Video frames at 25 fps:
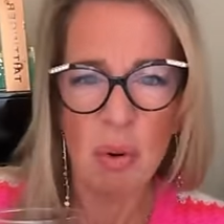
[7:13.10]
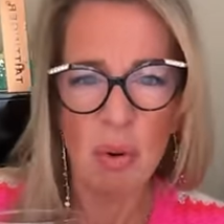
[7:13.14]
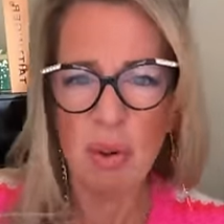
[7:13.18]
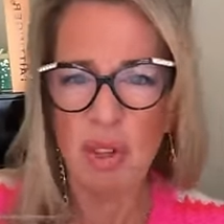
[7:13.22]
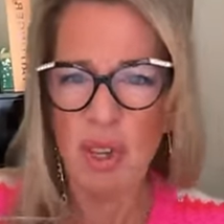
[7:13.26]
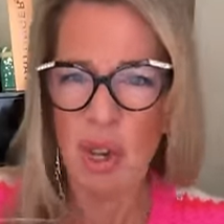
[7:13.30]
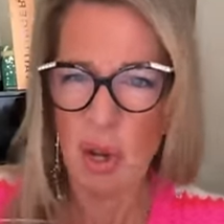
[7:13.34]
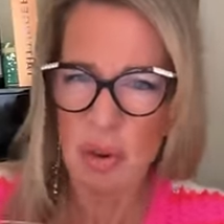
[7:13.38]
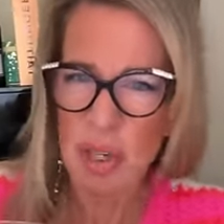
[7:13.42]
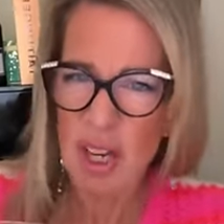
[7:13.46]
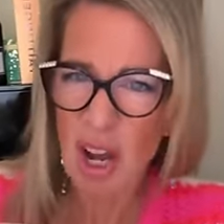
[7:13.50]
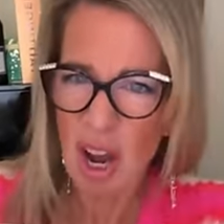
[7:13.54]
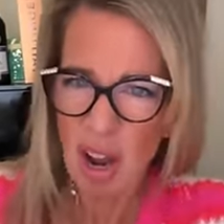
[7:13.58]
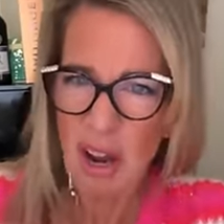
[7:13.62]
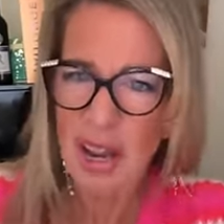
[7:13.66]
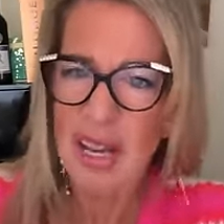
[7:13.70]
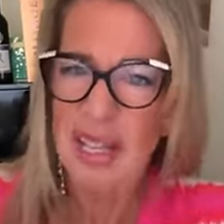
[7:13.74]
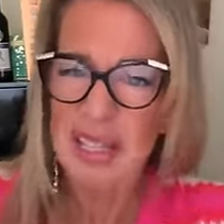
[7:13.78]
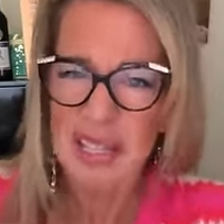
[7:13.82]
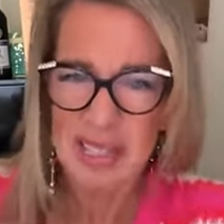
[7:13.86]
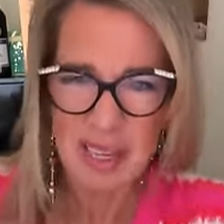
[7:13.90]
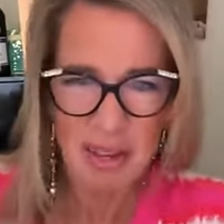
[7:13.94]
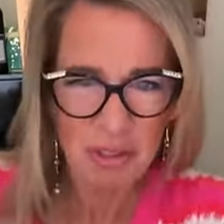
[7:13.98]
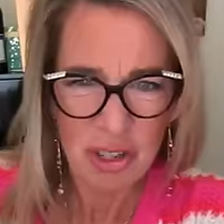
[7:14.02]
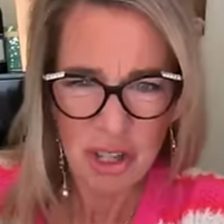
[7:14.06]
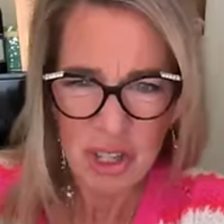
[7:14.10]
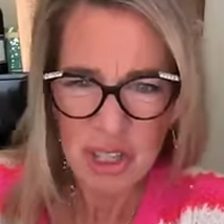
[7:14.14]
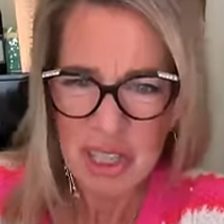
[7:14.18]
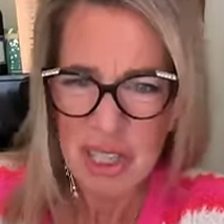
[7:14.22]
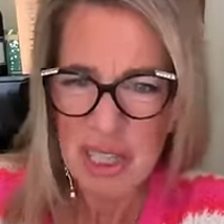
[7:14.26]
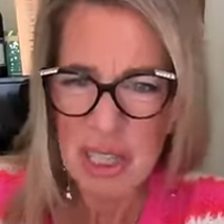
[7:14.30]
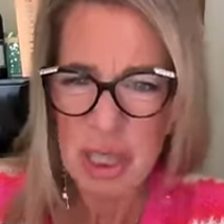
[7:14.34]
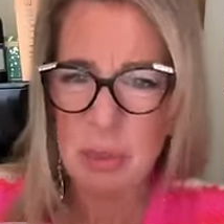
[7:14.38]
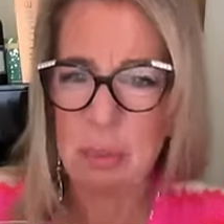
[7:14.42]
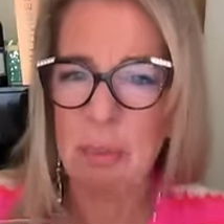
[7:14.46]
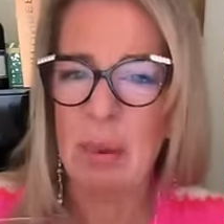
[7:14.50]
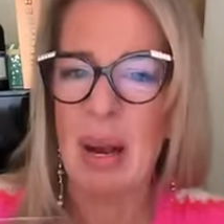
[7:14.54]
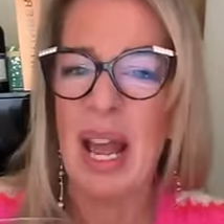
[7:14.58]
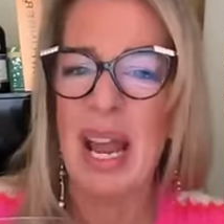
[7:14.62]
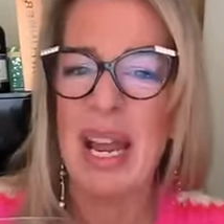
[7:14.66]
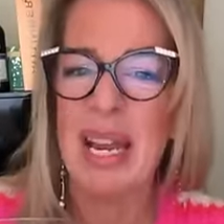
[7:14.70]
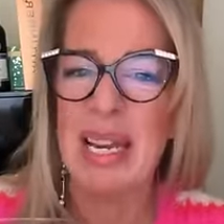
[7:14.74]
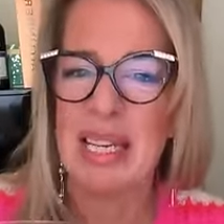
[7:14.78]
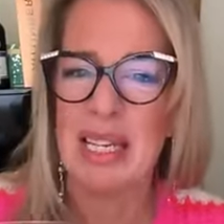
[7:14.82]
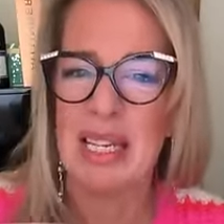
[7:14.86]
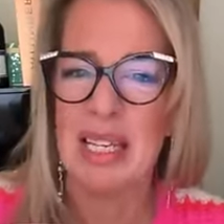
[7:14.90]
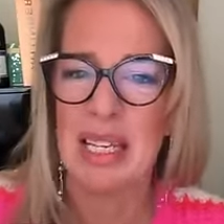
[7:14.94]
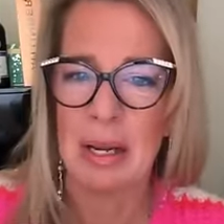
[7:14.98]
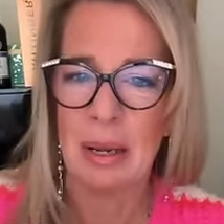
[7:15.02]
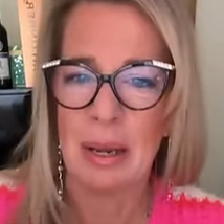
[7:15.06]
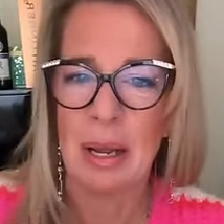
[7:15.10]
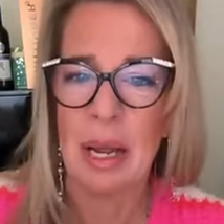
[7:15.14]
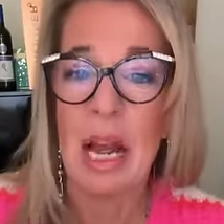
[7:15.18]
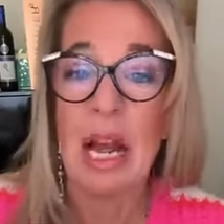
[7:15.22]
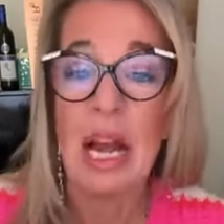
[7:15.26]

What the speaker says: Also, tights, I just explained.